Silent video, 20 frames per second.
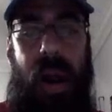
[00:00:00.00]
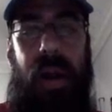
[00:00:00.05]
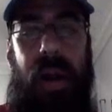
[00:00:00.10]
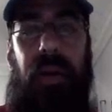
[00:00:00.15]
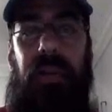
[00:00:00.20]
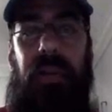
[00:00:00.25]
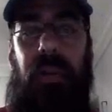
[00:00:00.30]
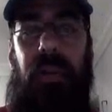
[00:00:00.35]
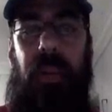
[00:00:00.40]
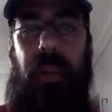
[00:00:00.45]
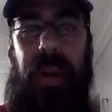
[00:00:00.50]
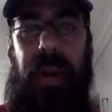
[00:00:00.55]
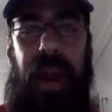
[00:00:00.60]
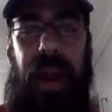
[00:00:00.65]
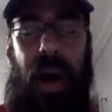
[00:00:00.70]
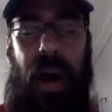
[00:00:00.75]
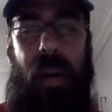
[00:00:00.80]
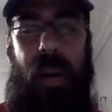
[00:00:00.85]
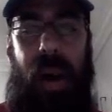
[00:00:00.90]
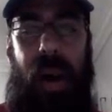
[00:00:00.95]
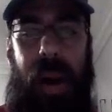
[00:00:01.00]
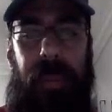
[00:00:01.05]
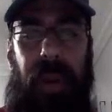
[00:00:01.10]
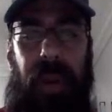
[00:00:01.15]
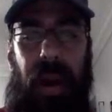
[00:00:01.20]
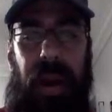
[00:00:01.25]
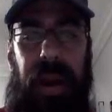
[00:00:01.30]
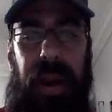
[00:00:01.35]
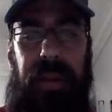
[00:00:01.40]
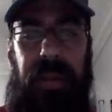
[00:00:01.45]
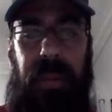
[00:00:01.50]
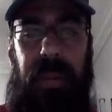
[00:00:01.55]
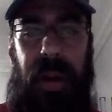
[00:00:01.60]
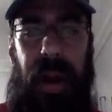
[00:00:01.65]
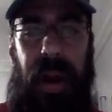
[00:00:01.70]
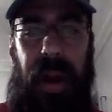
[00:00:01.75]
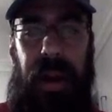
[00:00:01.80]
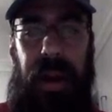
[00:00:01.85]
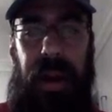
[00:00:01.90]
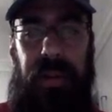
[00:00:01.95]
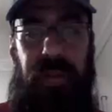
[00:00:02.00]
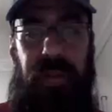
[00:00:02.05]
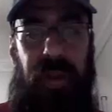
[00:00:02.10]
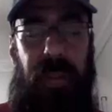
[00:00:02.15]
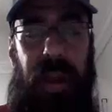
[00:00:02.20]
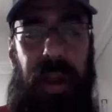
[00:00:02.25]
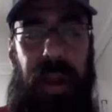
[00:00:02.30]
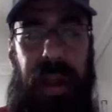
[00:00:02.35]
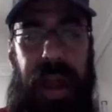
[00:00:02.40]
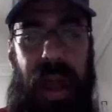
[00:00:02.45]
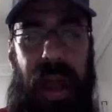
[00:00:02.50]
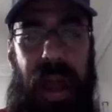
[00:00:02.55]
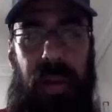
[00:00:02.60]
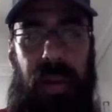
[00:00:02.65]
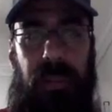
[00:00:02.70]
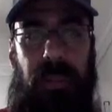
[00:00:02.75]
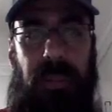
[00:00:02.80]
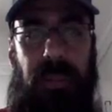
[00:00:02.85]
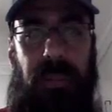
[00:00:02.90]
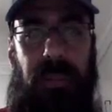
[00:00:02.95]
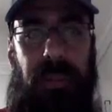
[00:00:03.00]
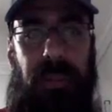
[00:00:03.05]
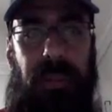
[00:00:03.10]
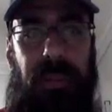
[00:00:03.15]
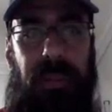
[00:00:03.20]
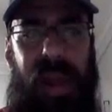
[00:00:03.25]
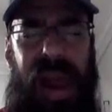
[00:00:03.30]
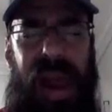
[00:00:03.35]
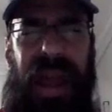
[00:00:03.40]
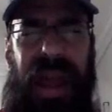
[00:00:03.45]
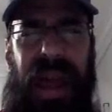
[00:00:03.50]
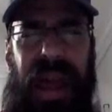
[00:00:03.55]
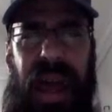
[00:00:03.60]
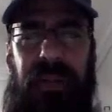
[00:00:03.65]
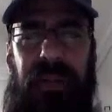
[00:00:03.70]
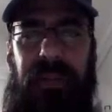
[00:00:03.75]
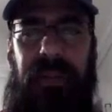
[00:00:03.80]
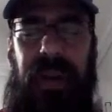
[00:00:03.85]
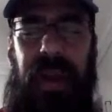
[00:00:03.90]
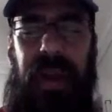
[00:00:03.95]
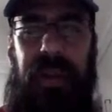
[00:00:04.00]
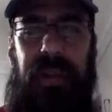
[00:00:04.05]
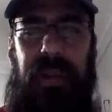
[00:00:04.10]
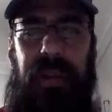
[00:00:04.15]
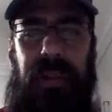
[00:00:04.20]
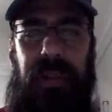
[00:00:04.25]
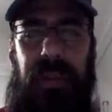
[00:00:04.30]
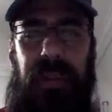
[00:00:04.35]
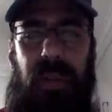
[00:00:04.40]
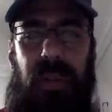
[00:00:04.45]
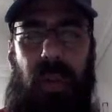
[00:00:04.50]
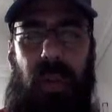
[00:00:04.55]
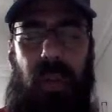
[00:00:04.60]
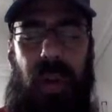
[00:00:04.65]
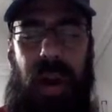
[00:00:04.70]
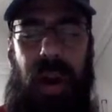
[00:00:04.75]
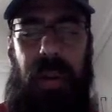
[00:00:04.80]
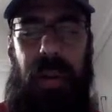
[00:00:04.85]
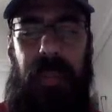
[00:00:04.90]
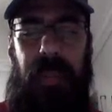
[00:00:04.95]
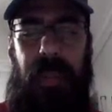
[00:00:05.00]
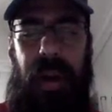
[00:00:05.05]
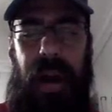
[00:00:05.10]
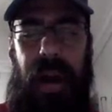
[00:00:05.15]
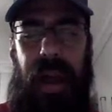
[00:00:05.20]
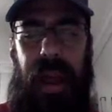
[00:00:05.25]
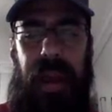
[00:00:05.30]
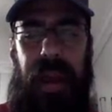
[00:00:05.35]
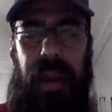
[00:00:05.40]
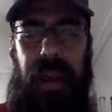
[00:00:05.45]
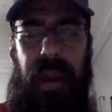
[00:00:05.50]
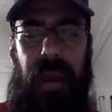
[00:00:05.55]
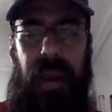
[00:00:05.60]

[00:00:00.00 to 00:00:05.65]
So here we go. I'm logging into my Gmail account. I have it to where my